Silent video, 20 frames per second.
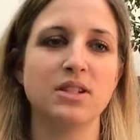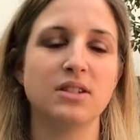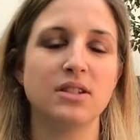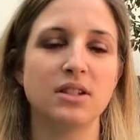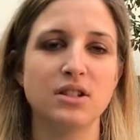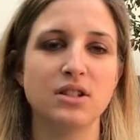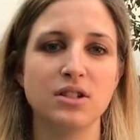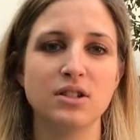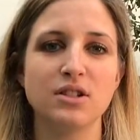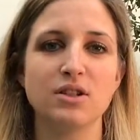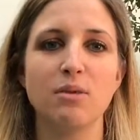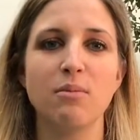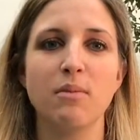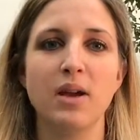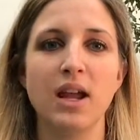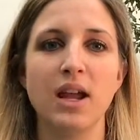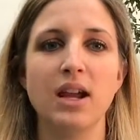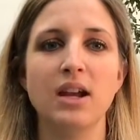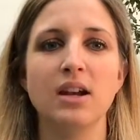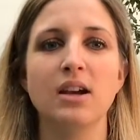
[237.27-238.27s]
decisions are
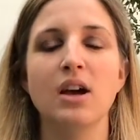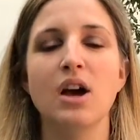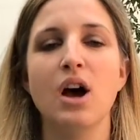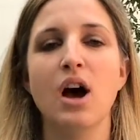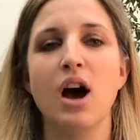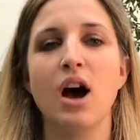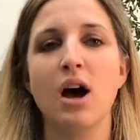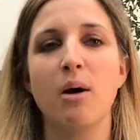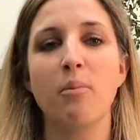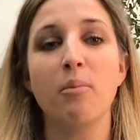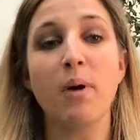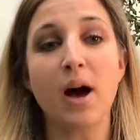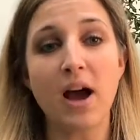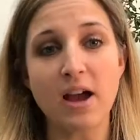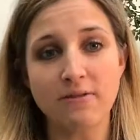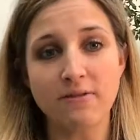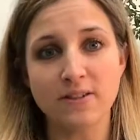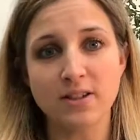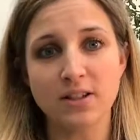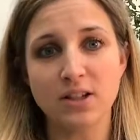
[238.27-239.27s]
made
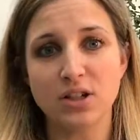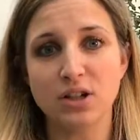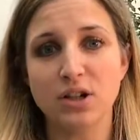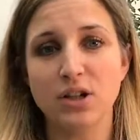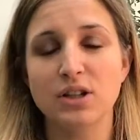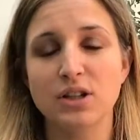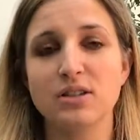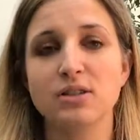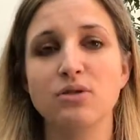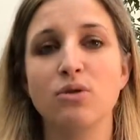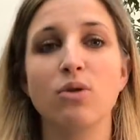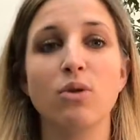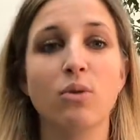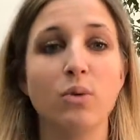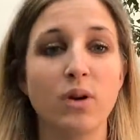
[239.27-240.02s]
by physicians or